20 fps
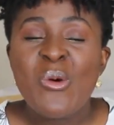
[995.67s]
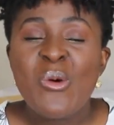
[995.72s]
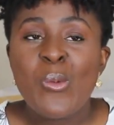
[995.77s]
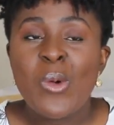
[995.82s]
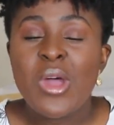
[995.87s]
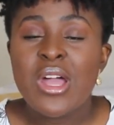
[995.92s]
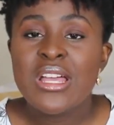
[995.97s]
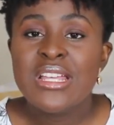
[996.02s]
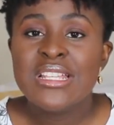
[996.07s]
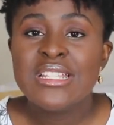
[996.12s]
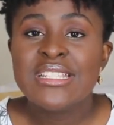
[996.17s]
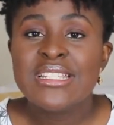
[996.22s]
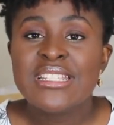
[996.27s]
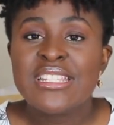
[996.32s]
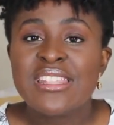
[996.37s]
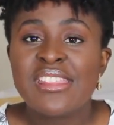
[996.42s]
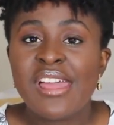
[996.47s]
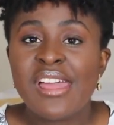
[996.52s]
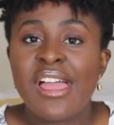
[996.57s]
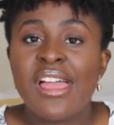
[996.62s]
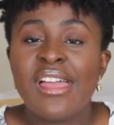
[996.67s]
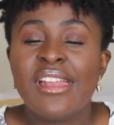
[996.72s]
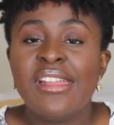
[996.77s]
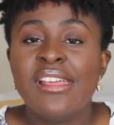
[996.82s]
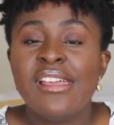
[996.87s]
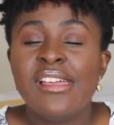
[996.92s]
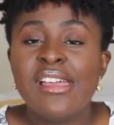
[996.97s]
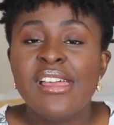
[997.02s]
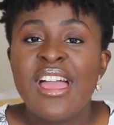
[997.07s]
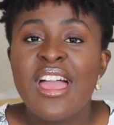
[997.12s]
was that
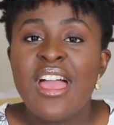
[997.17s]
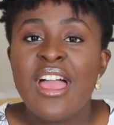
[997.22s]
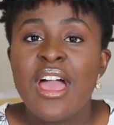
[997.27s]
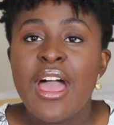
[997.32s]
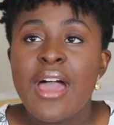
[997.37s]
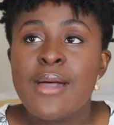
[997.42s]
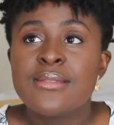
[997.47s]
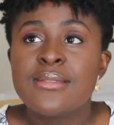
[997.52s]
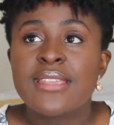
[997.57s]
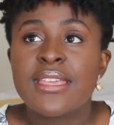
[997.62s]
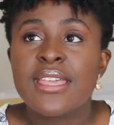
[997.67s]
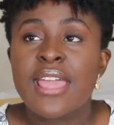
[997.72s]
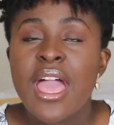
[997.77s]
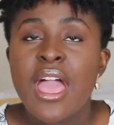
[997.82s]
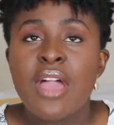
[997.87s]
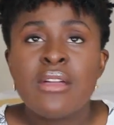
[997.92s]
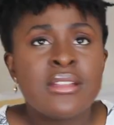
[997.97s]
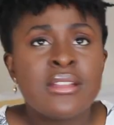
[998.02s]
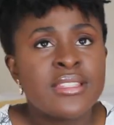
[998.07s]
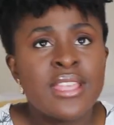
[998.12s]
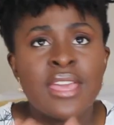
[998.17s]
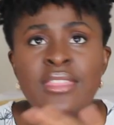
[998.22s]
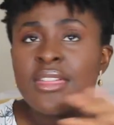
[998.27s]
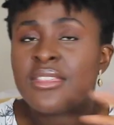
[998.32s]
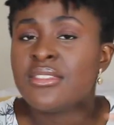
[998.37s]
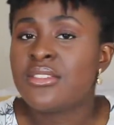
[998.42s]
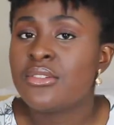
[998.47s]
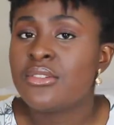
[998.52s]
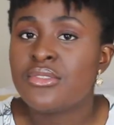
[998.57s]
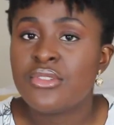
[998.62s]
I was like, I understand
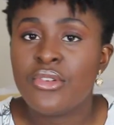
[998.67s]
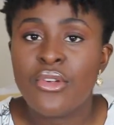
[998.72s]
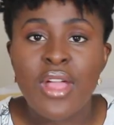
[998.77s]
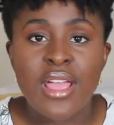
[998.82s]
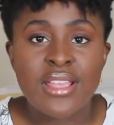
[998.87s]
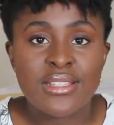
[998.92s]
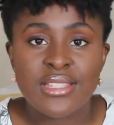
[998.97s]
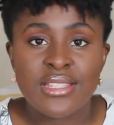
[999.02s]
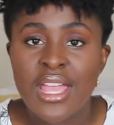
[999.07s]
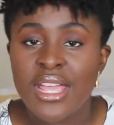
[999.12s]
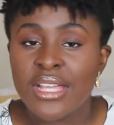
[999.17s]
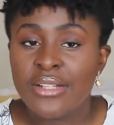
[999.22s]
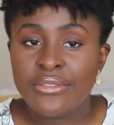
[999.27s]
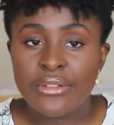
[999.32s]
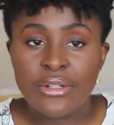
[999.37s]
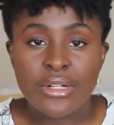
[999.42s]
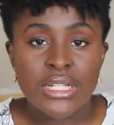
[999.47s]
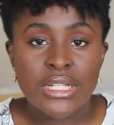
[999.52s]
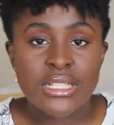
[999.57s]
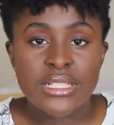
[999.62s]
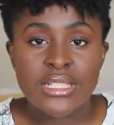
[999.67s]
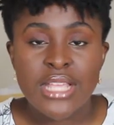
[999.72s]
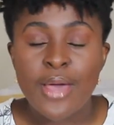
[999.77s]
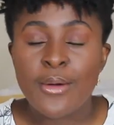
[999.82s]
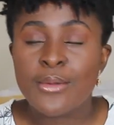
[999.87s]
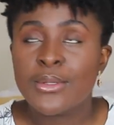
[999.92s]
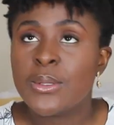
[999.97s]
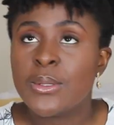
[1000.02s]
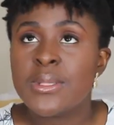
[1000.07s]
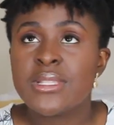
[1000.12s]
that Christ died for us.
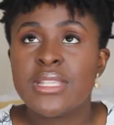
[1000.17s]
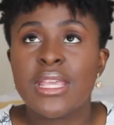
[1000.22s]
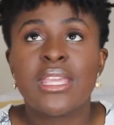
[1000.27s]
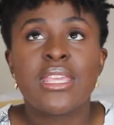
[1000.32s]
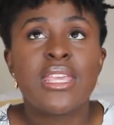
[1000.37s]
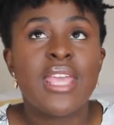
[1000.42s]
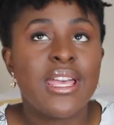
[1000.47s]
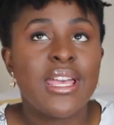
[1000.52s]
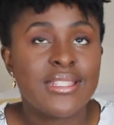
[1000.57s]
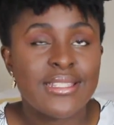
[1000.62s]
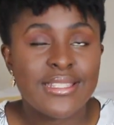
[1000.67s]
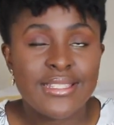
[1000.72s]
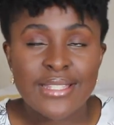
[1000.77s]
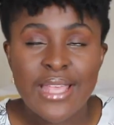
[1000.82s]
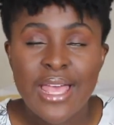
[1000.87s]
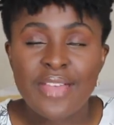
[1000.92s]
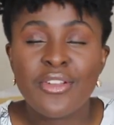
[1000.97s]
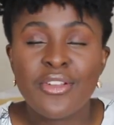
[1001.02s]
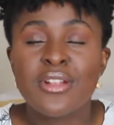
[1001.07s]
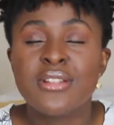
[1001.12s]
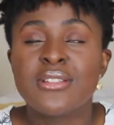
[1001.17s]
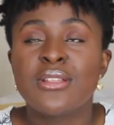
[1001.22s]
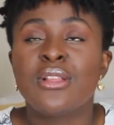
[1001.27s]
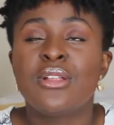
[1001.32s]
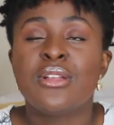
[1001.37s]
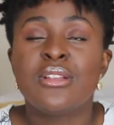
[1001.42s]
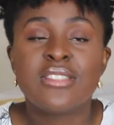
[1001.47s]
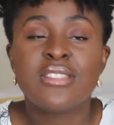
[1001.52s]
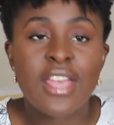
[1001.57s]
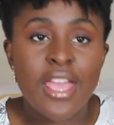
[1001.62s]
I was always like, yes, I've heard this a
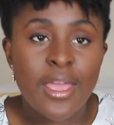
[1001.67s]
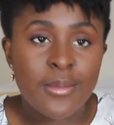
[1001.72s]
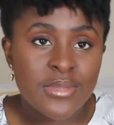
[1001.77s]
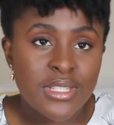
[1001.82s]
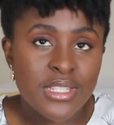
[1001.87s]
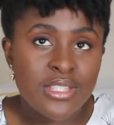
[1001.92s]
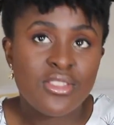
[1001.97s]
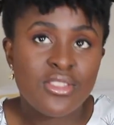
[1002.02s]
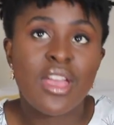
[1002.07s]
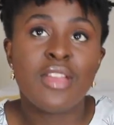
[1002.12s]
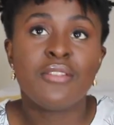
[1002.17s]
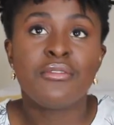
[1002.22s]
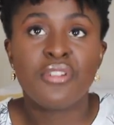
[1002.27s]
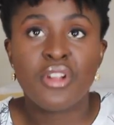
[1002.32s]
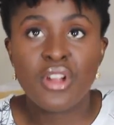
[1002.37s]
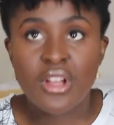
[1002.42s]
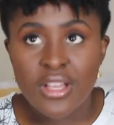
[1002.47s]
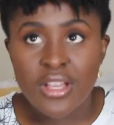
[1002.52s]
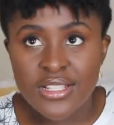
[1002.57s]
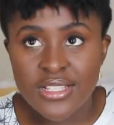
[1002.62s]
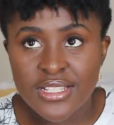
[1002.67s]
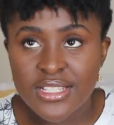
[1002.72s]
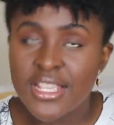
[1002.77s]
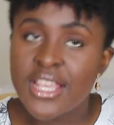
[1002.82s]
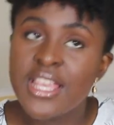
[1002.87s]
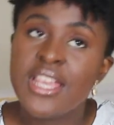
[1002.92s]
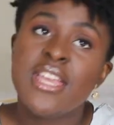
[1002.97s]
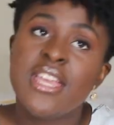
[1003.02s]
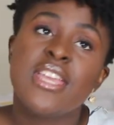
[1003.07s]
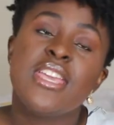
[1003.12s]
lot of times. He died for us.
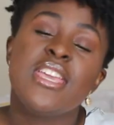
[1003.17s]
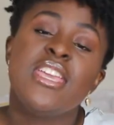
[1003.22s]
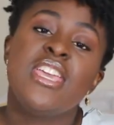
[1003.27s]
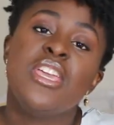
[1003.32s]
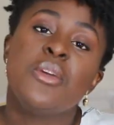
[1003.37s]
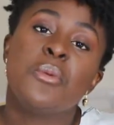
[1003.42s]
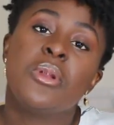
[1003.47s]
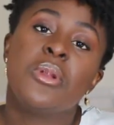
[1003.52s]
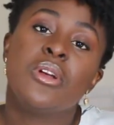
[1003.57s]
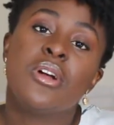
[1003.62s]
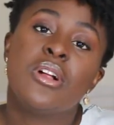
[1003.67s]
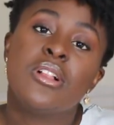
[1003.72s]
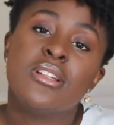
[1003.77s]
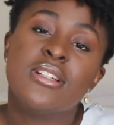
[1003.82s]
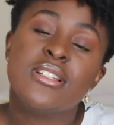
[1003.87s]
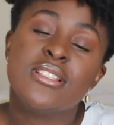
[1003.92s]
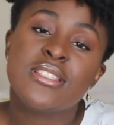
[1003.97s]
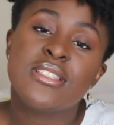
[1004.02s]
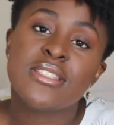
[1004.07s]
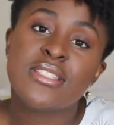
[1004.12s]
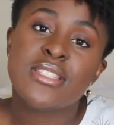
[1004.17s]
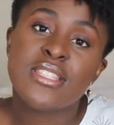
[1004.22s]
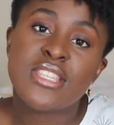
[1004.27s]
He took away